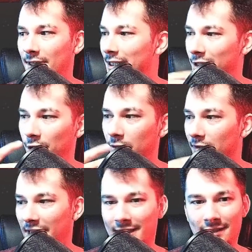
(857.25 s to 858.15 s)
2 of
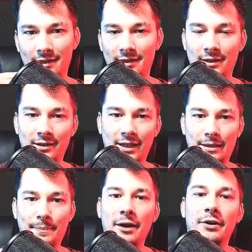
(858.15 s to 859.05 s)
like the
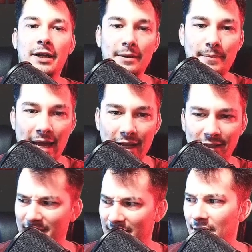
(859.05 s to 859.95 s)
Paragon packs,
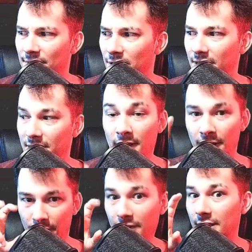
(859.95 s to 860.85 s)
as they give you these
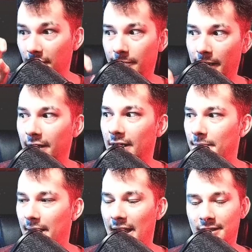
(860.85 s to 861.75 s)
good deal Paragon
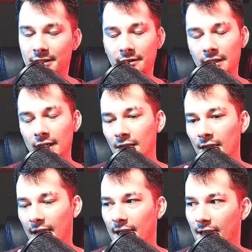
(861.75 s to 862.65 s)
packs too.
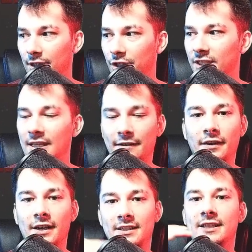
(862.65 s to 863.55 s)
And she's at
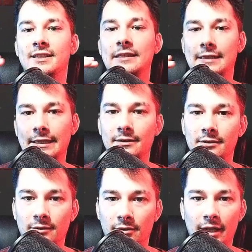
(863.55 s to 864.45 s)
fucking 66,
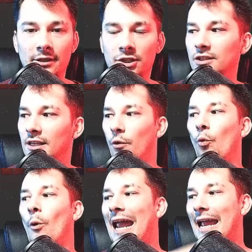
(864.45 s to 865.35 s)
okay? She's like
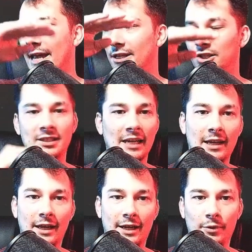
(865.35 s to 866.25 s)
way ahead. She's got
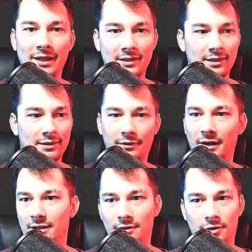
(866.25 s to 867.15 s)
like resonance
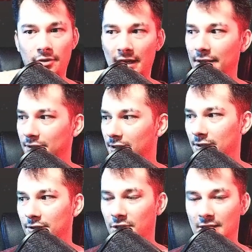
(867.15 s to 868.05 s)
fucking 2,000.
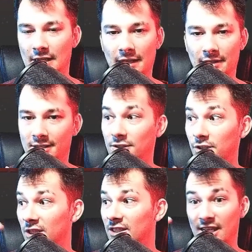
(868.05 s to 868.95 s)
She's got this, and
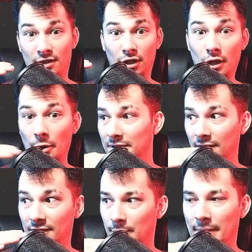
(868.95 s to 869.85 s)
she's like the lowest of
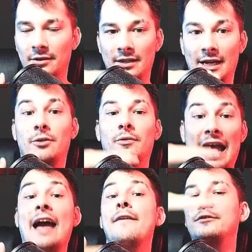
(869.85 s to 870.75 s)
the spender now
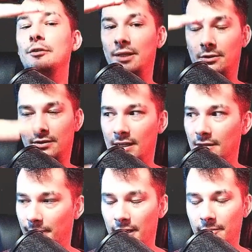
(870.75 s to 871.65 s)
after me, okay? The
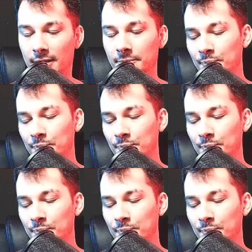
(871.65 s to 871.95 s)
pay to win.